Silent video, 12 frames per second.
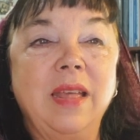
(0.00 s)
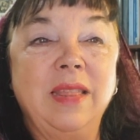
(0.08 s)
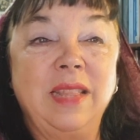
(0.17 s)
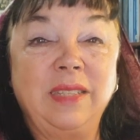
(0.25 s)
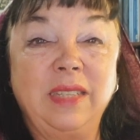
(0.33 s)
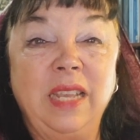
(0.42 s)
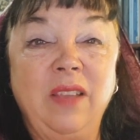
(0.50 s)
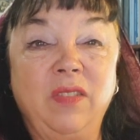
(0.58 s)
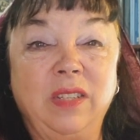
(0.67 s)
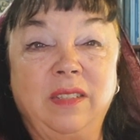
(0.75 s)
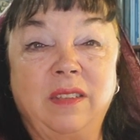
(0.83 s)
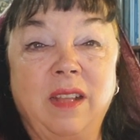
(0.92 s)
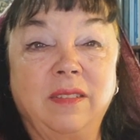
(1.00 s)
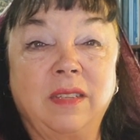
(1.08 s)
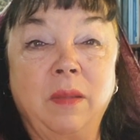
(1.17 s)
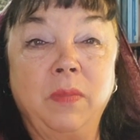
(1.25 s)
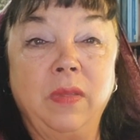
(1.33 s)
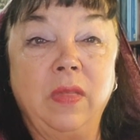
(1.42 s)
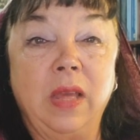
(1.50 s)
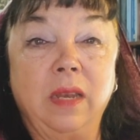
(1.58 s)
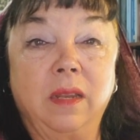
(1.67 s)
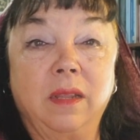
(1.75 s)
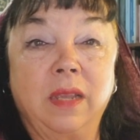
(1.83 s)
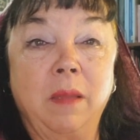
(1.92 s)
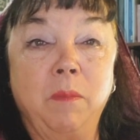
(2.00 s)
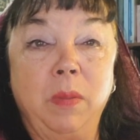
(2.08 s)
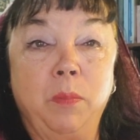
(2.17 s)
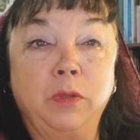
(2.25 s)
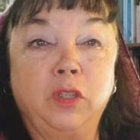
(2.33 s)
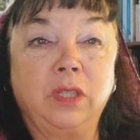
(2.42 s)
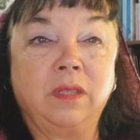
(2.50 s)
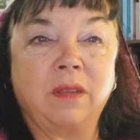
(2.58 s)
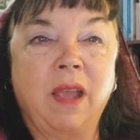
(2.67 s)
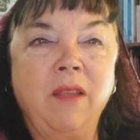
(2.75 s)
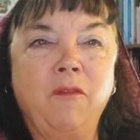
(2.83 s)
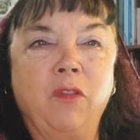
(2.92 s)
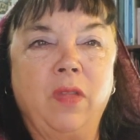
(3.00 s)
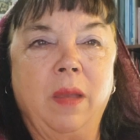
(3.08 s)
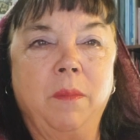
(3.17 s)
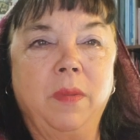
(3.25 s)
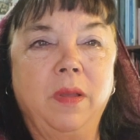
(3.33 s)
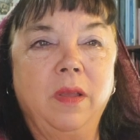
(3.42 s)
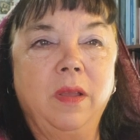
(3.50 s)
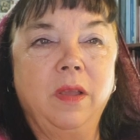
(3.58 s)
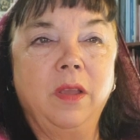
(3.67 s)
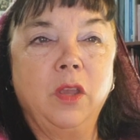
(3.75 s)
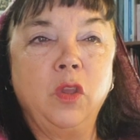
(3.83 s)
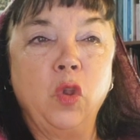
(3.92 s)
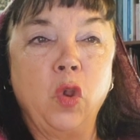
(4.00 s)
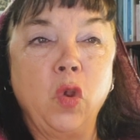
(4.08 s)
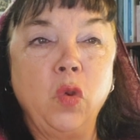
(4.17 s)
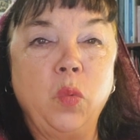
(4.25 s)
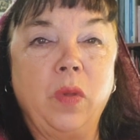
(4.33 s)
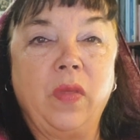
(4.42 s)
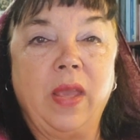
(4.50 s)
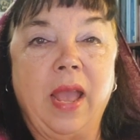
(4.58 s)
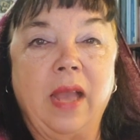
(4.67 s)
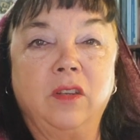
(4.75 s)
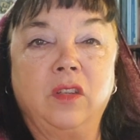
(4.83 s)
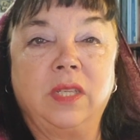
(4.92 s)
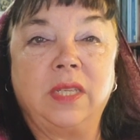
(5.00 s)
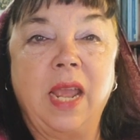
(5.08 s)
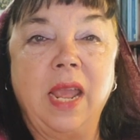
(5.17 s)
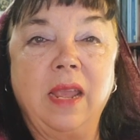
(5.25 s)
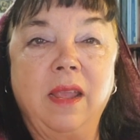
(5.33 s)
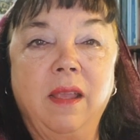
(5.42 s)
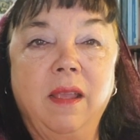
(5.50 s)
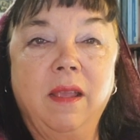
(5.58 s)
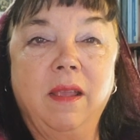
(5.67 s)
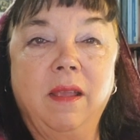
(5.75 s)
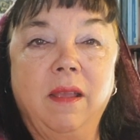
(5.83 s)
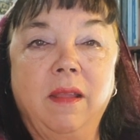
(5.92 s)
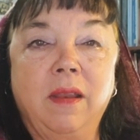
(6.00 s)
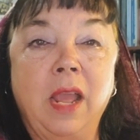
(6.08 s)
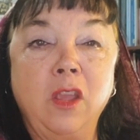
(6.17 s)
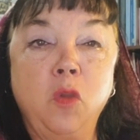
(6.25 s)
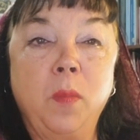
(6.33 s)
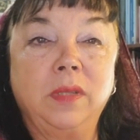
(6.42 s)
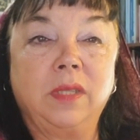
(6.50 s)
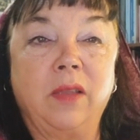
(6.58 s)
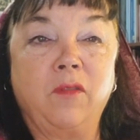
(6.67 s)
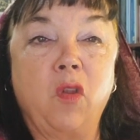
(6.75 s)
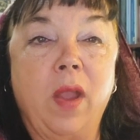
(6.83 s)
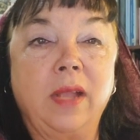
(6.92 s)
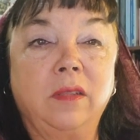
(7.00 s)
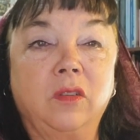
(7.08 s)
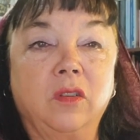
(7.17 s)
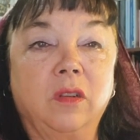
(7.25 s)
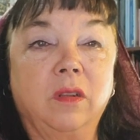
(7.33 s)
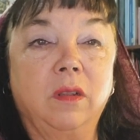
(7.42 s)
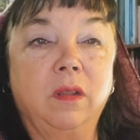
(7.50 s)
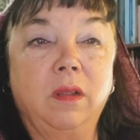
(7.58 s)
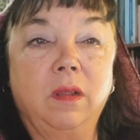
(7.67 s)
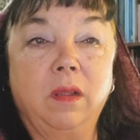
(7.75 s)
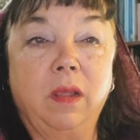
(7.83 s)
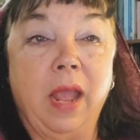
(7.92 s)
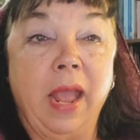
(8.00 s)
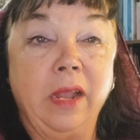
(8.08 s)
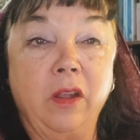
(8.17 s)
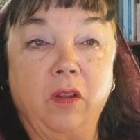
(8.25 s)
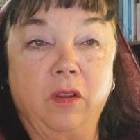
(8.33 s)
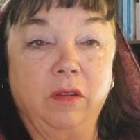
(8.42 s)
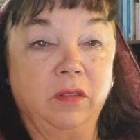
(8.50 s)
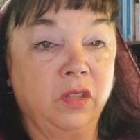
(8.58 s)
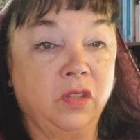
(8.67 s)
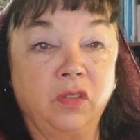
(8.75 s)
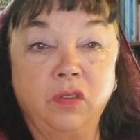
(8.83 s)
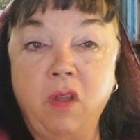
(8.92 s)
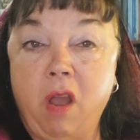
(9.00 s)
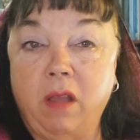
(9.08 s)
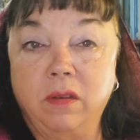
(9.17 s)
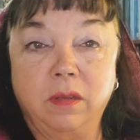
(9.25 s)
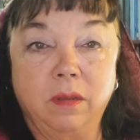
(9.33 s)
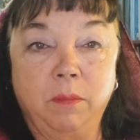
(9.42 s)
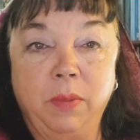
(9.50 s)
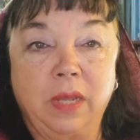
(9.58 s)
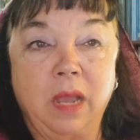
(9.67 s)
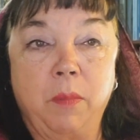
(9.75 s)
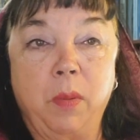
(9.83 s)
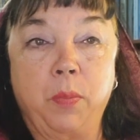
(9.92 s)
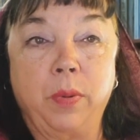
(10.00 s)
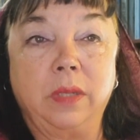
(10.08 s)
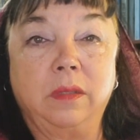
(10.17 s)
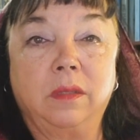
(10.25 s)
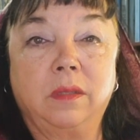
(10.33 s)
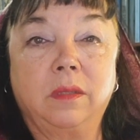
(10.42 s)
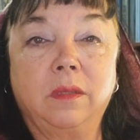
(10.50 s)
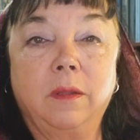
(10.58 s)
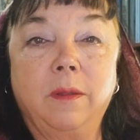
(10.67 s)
This evil is not something that can be pushed aside for them. You heard what they had to say. Now you must give your answer. Anger does not become a prince.